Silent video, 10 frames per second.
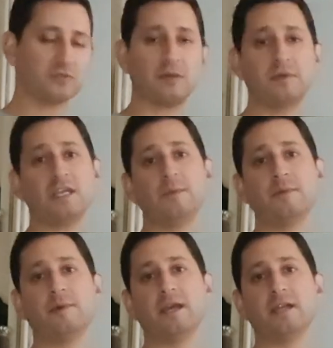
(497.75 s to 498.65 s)
So something to
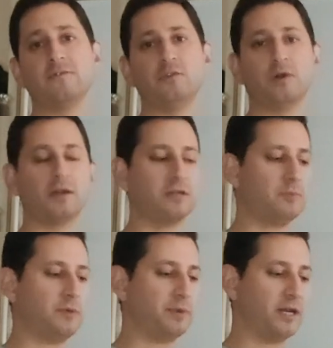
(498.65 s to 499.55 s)
keep in mind. If you are
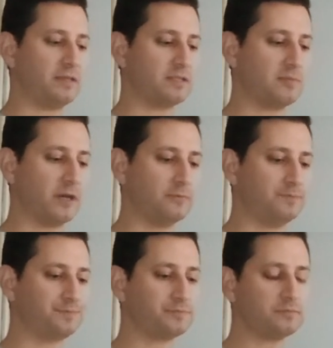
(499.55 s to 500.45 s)
going to be buying this mount,